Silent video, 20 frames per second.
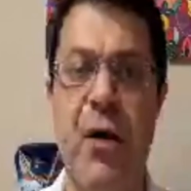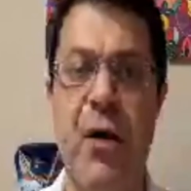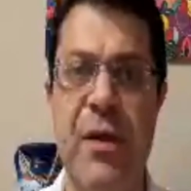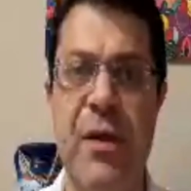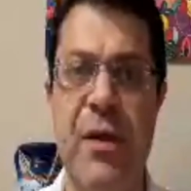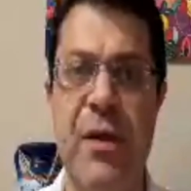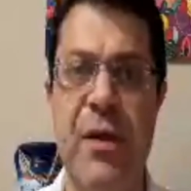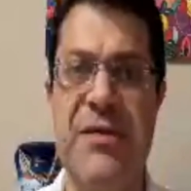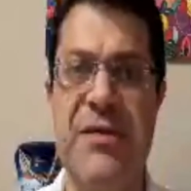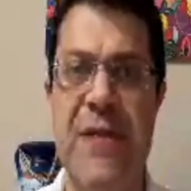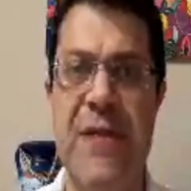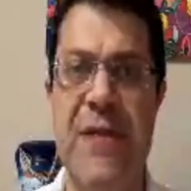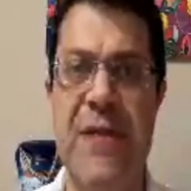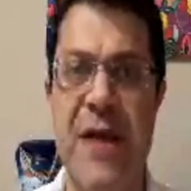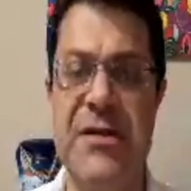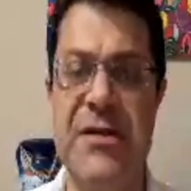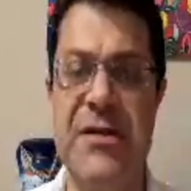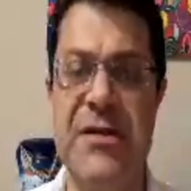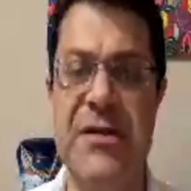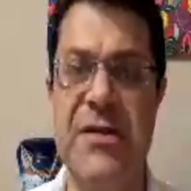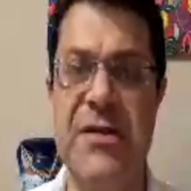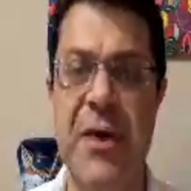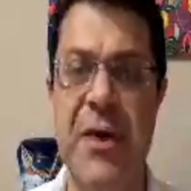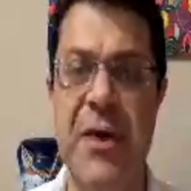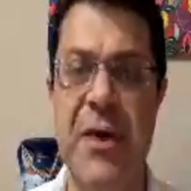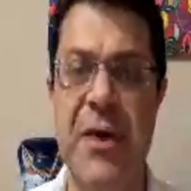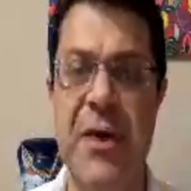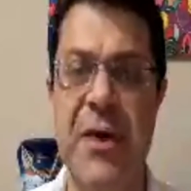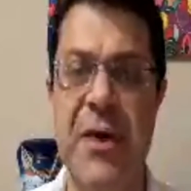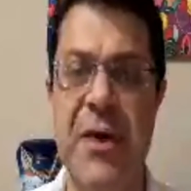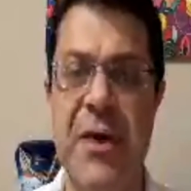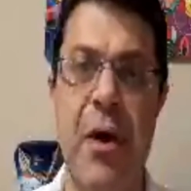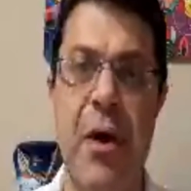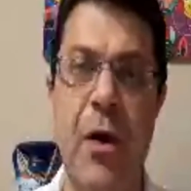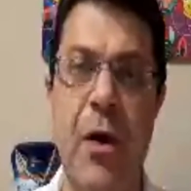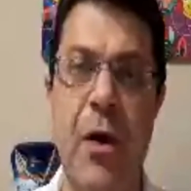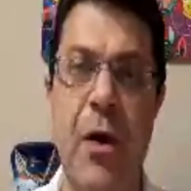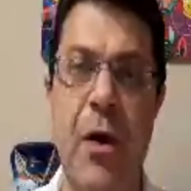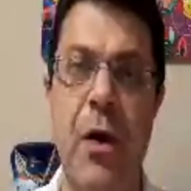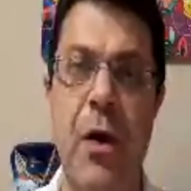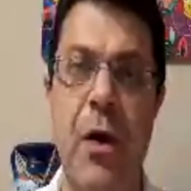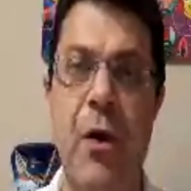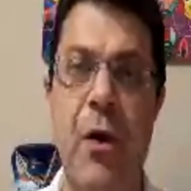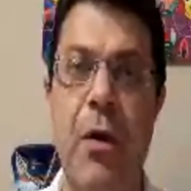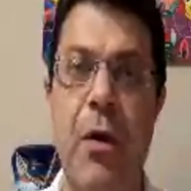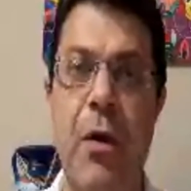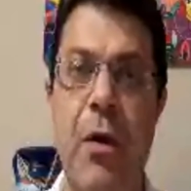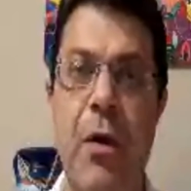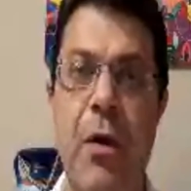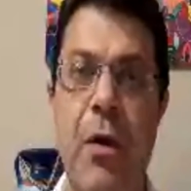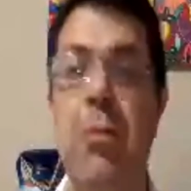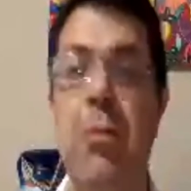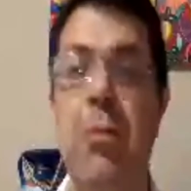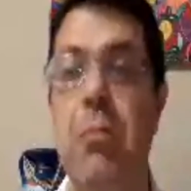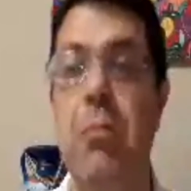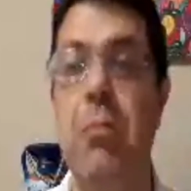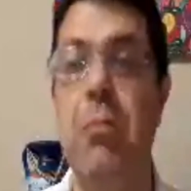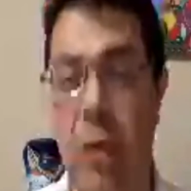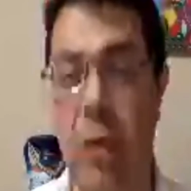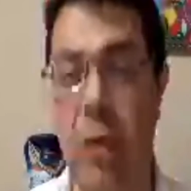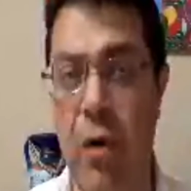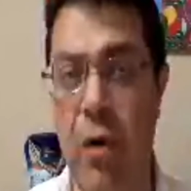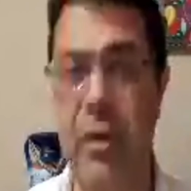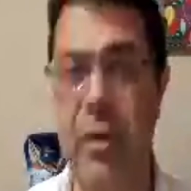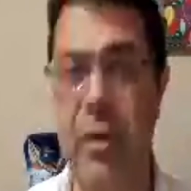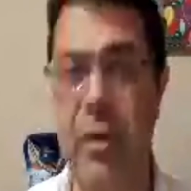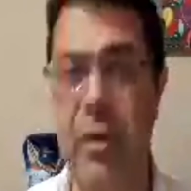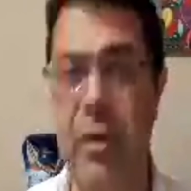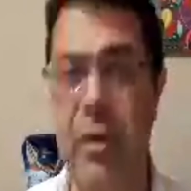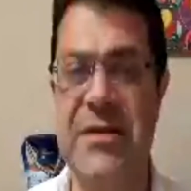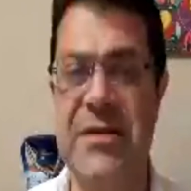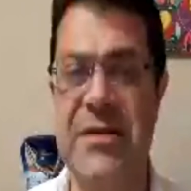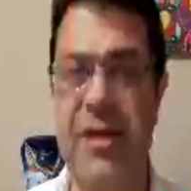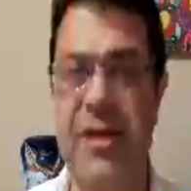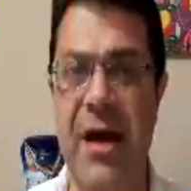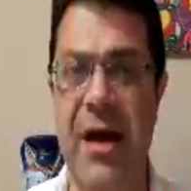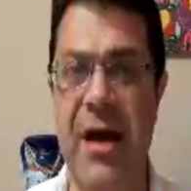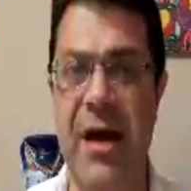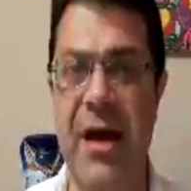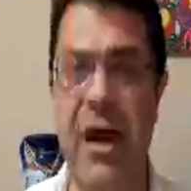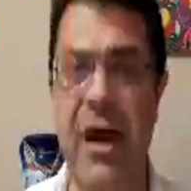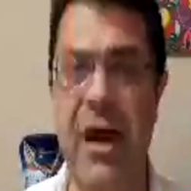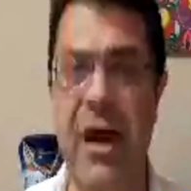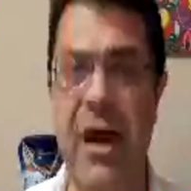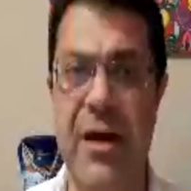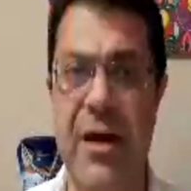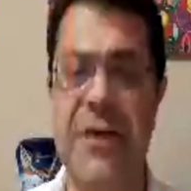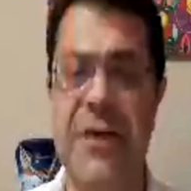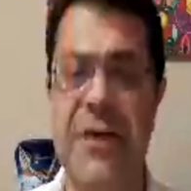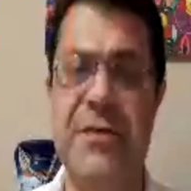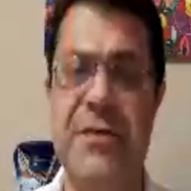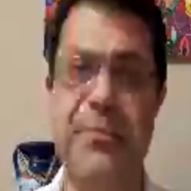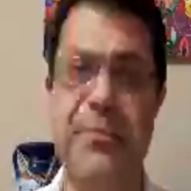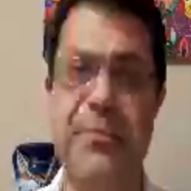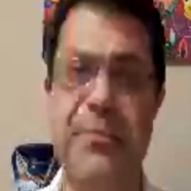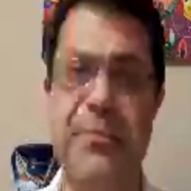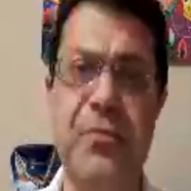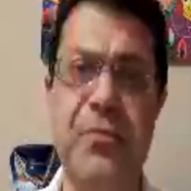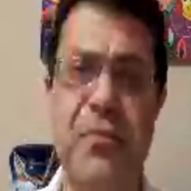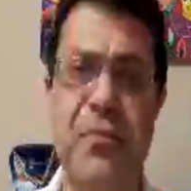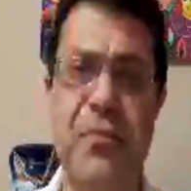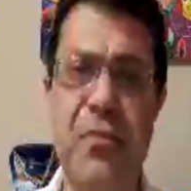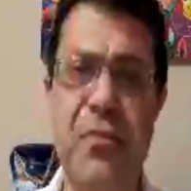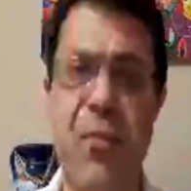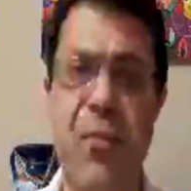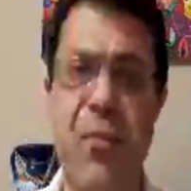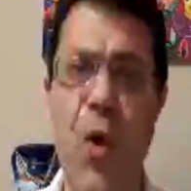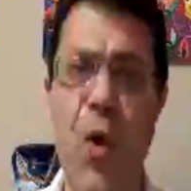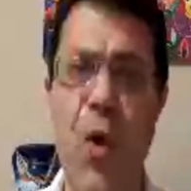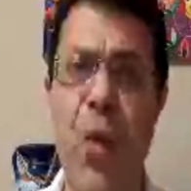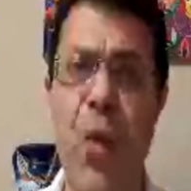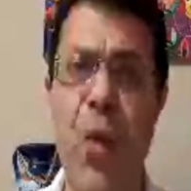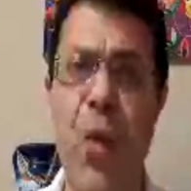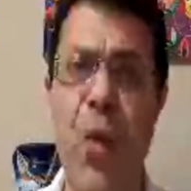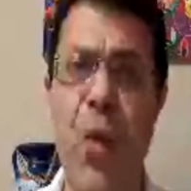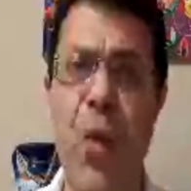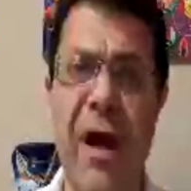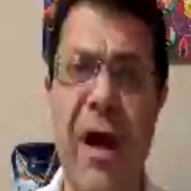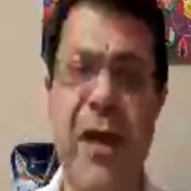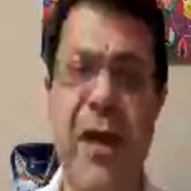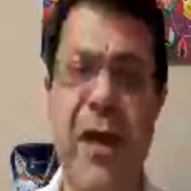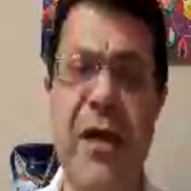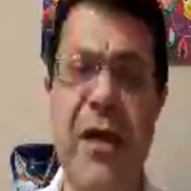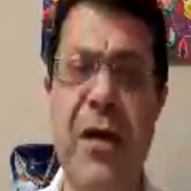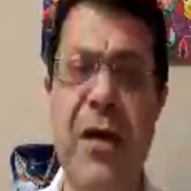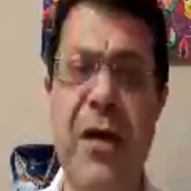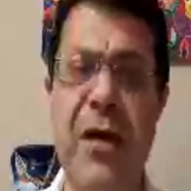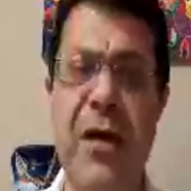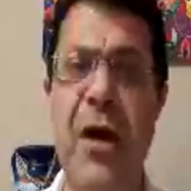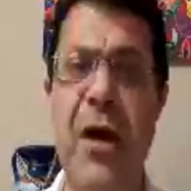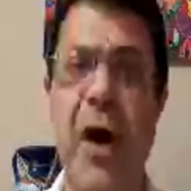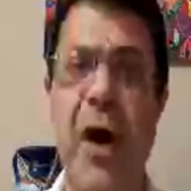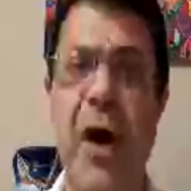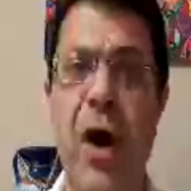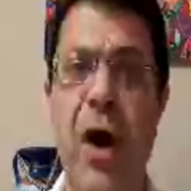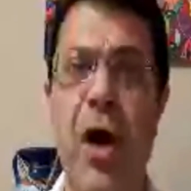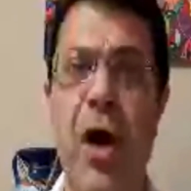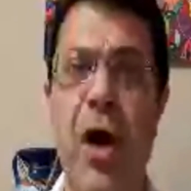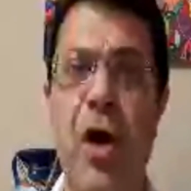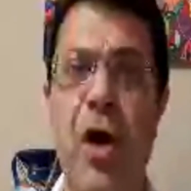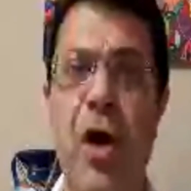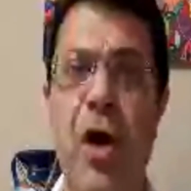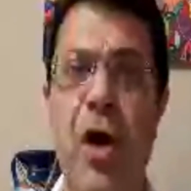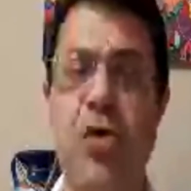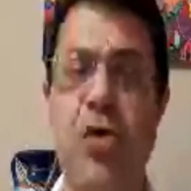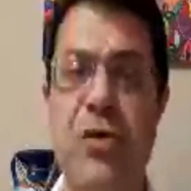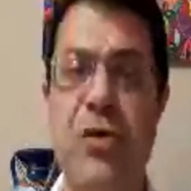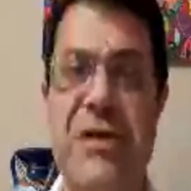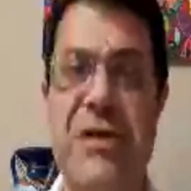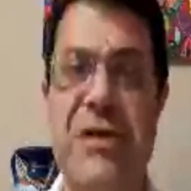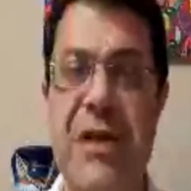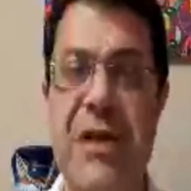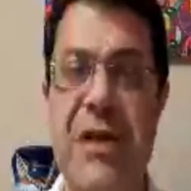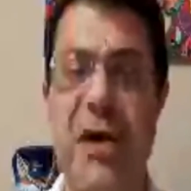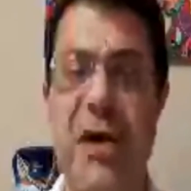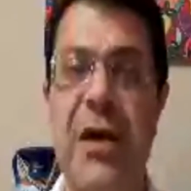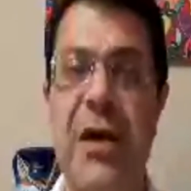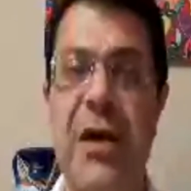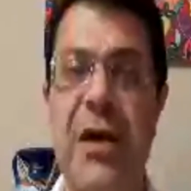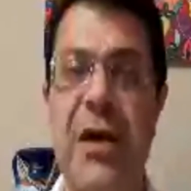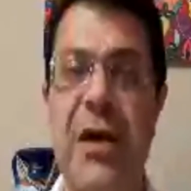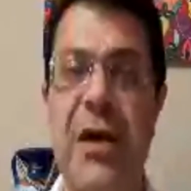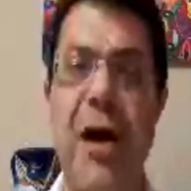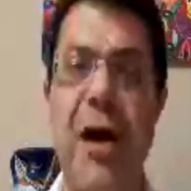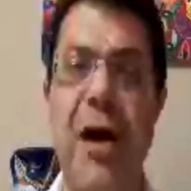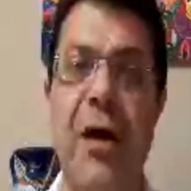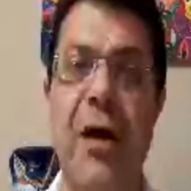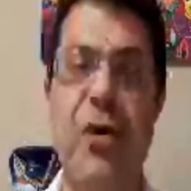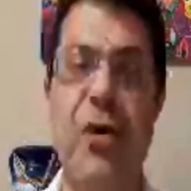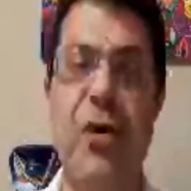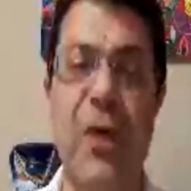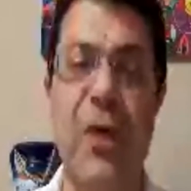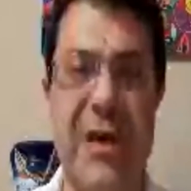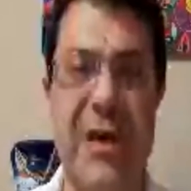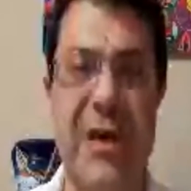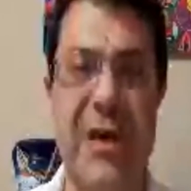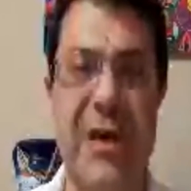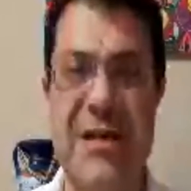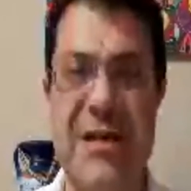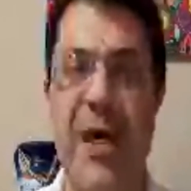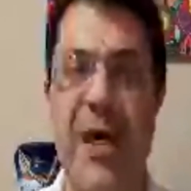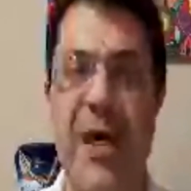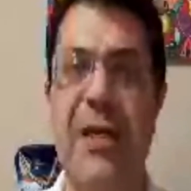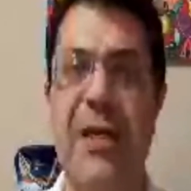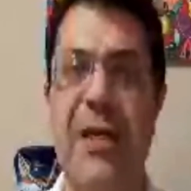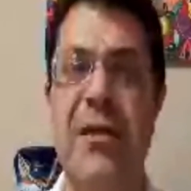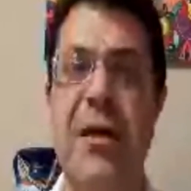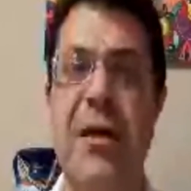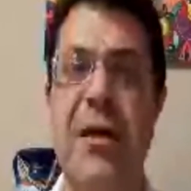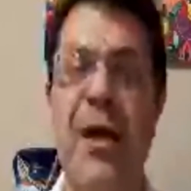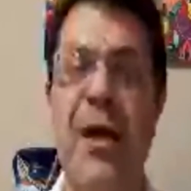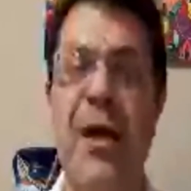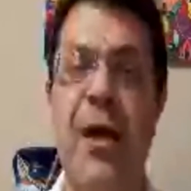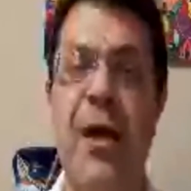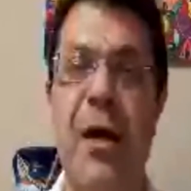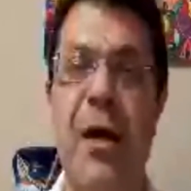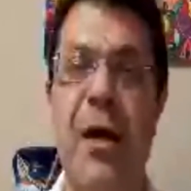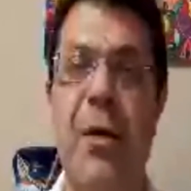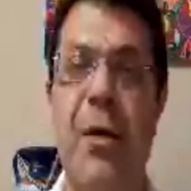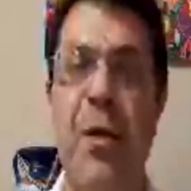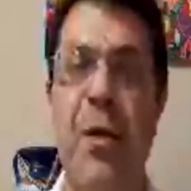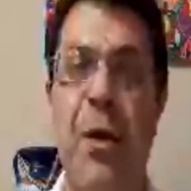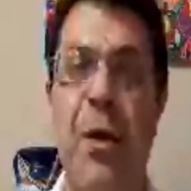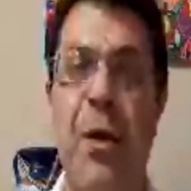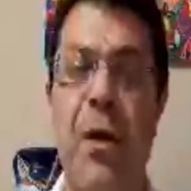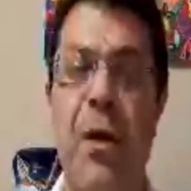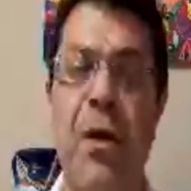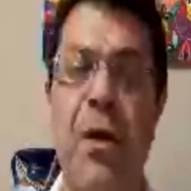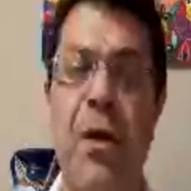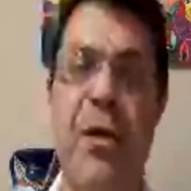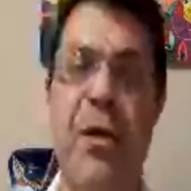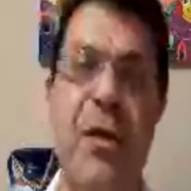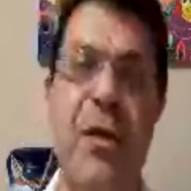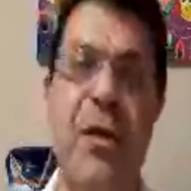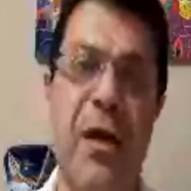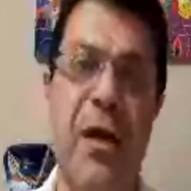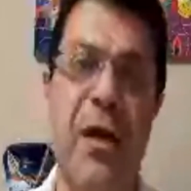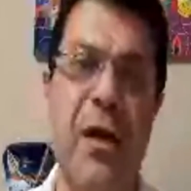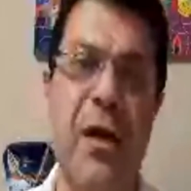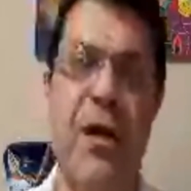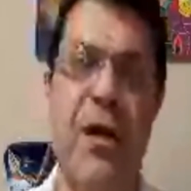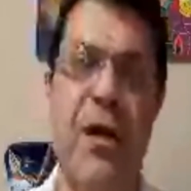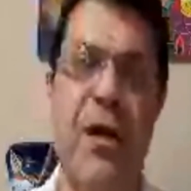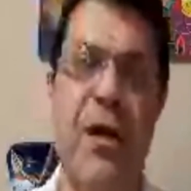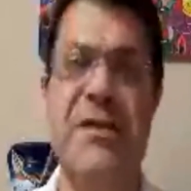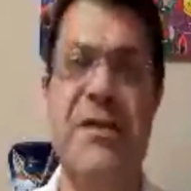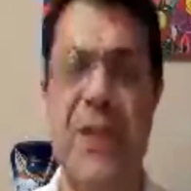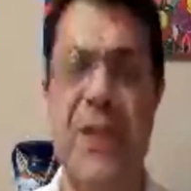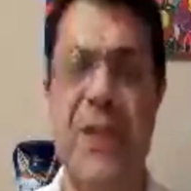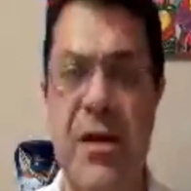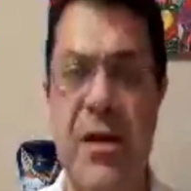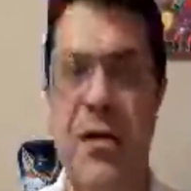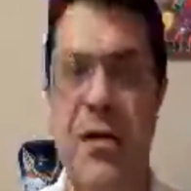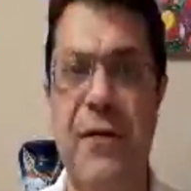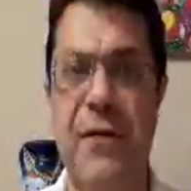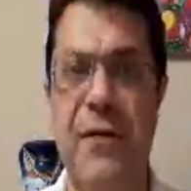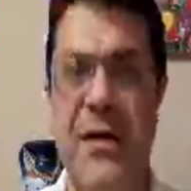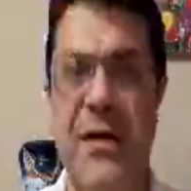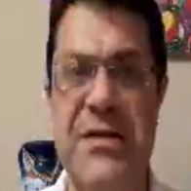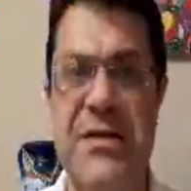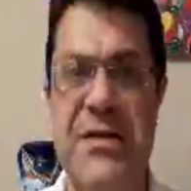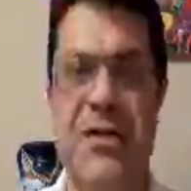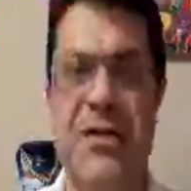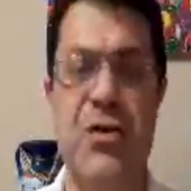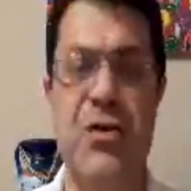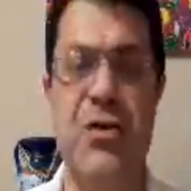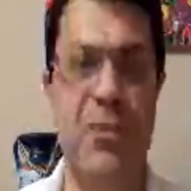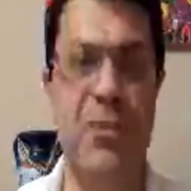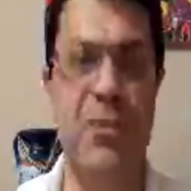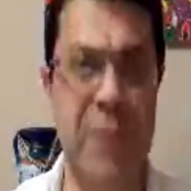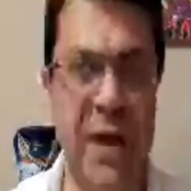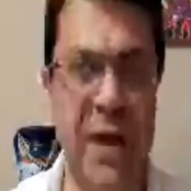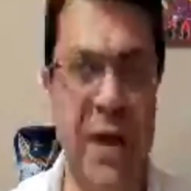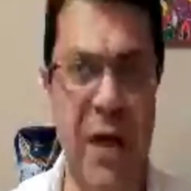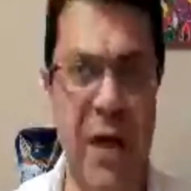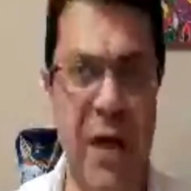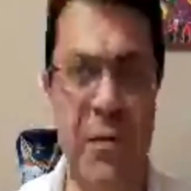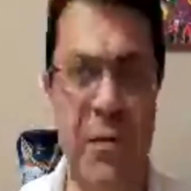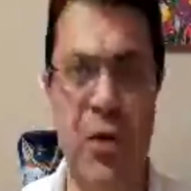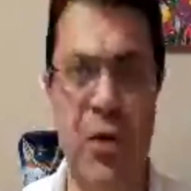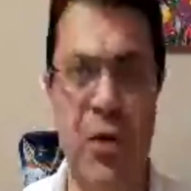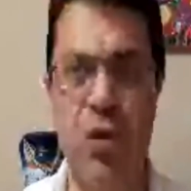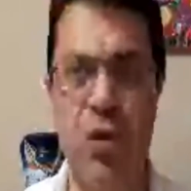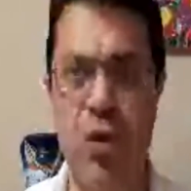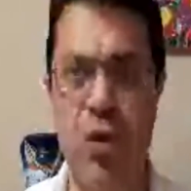all these tests, all these air raids were trying to see to what extent the Syrian defenses could be able to